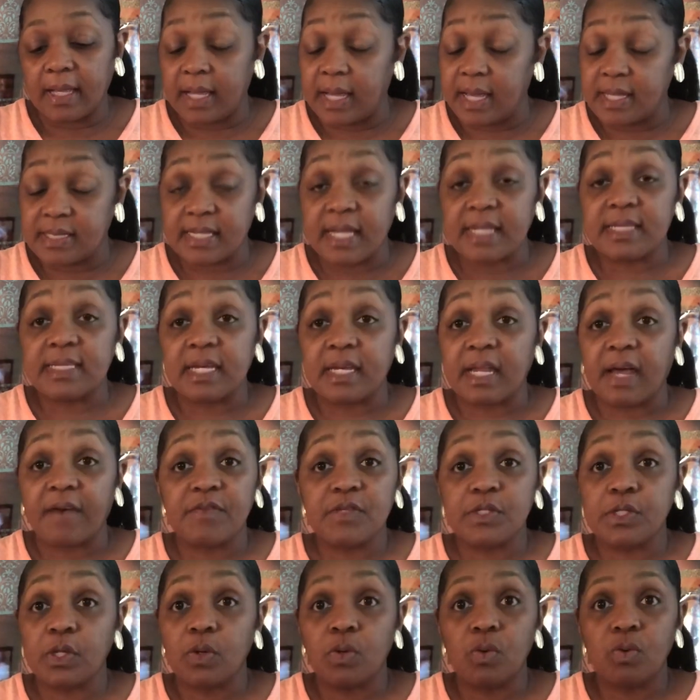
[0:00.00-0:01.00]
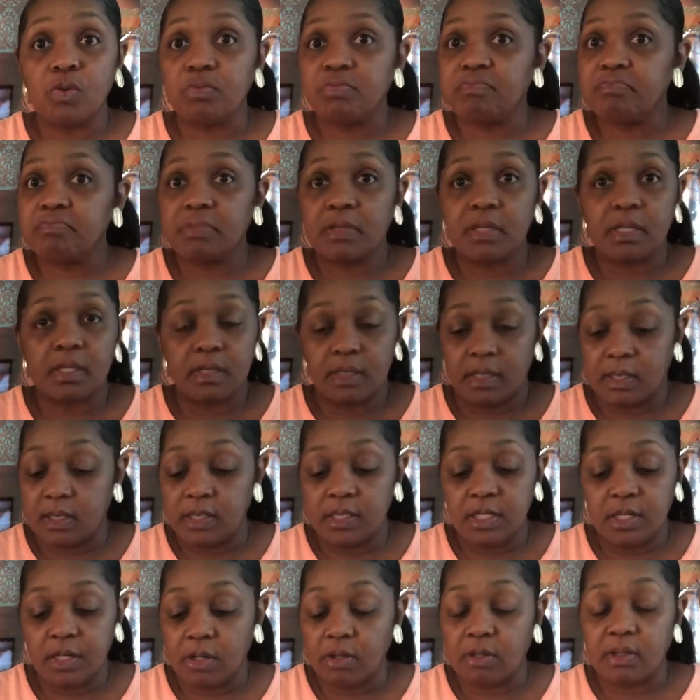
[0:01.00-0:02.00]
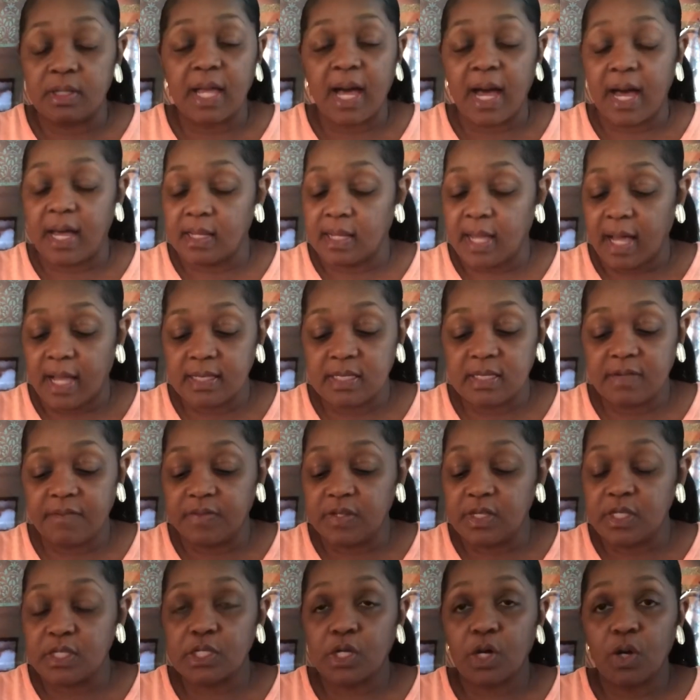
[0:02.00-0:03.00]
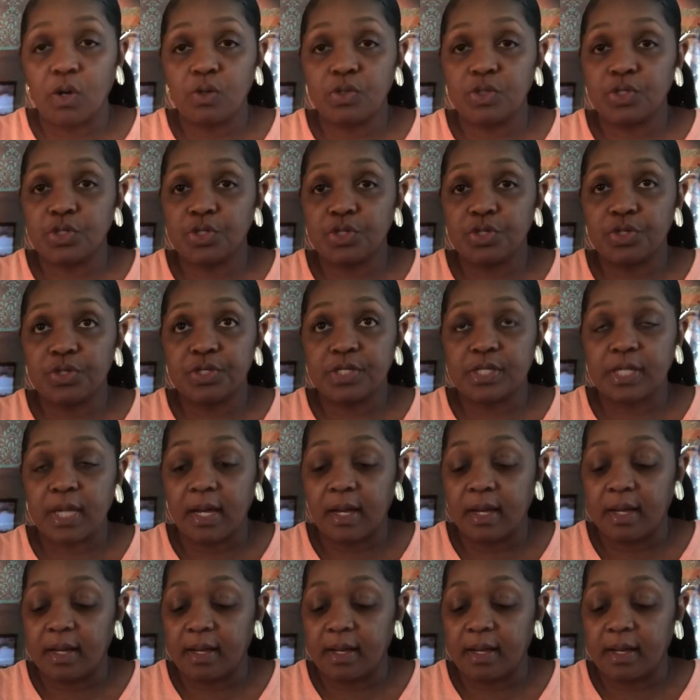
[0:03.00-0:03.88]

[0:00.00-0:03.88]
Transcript: As I said, I've sold, you know, lots of these coasters.